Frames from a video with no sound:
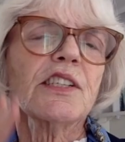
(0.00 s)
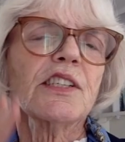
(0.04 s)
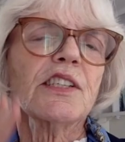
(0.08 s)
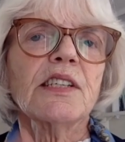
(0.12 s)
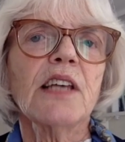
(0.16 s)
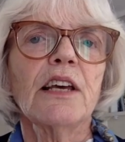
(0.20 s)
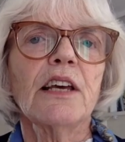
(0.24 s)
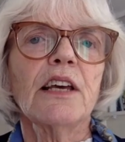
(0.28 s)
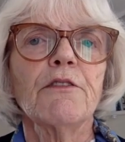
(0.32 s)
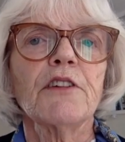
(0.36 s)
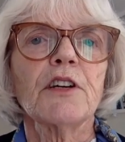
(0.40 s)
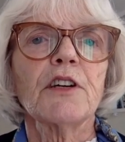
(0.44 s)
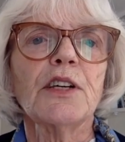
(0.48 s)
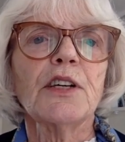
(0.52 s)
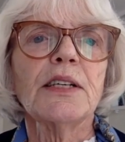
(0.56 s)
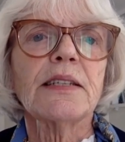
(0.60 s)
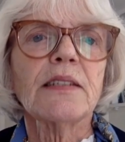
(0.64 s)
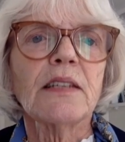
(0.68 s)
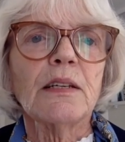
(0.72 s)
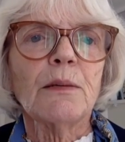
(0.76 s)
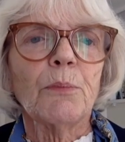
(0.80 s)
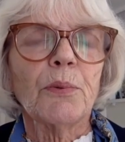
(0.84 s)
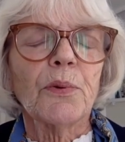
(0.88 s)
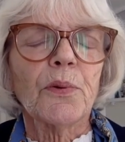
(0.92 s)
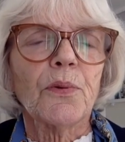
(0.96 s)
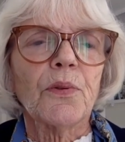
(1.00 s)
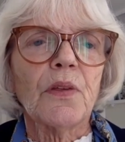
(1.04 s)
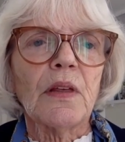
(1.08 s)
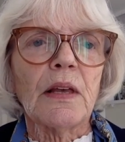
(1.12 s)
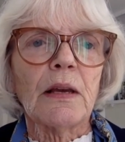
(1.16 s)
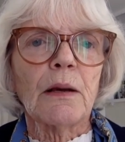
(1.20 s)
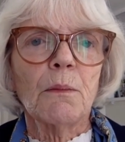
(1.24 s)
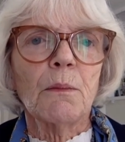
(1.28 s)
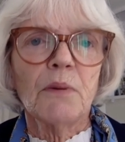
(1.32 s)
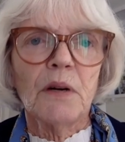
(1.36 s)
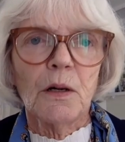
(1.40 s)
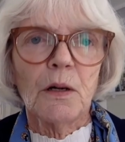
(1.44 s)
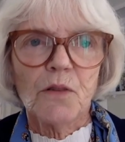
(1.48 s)
to say a very simple
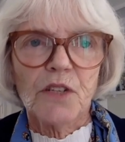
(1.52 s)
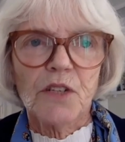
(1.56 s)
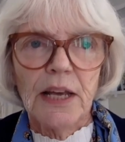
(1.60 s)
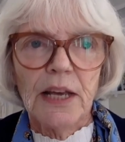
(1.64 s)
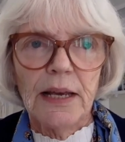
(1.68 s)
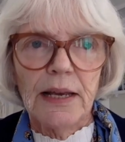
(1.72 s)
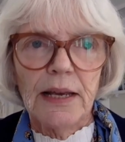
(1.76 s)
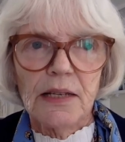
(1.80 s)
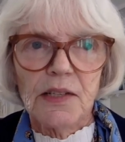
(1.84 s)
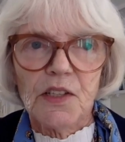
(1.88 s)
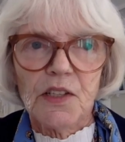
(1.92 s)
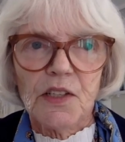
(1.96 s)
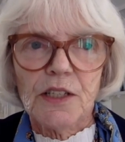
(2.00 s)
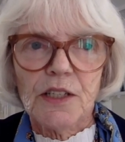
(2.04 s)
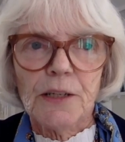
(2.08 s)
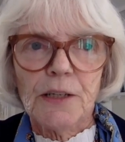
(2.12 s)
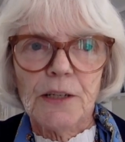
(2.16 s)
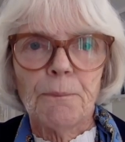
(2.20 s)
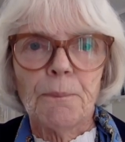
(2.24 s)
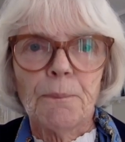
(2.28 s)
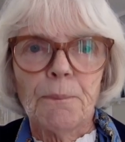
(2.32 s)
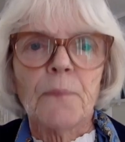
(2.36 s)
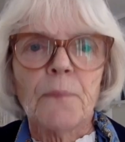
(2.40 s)
thing about taste.